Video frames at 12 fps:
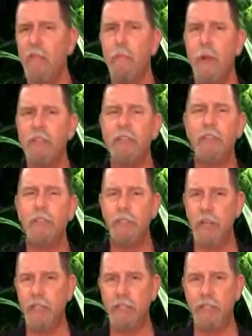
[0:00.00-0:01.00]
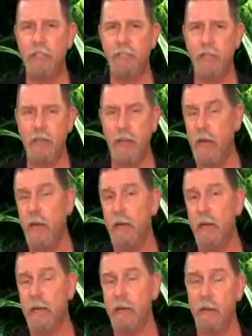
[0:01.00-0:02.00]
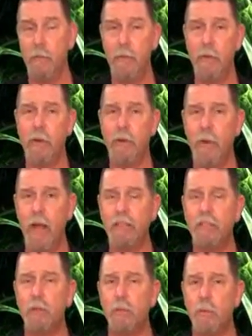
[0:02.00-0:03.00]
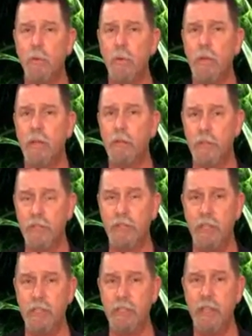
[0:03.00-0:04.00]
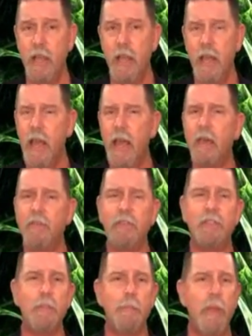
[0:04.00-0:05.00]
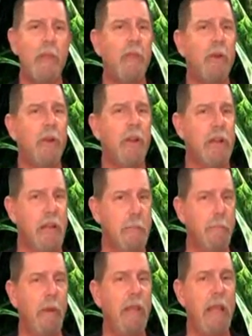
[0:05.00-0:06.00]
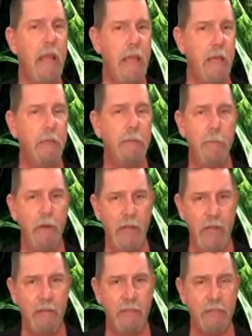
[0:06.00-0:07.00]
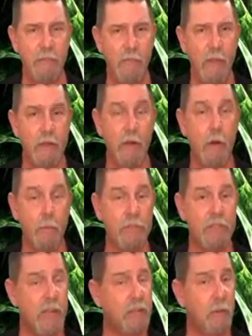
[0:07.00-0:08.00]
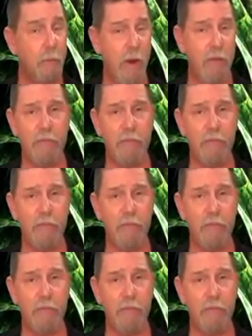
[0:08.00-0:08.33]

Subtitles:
They've pressured judges and unelected bureaucrats to rule that Christians have to submit their deeply held beliefs to homosexual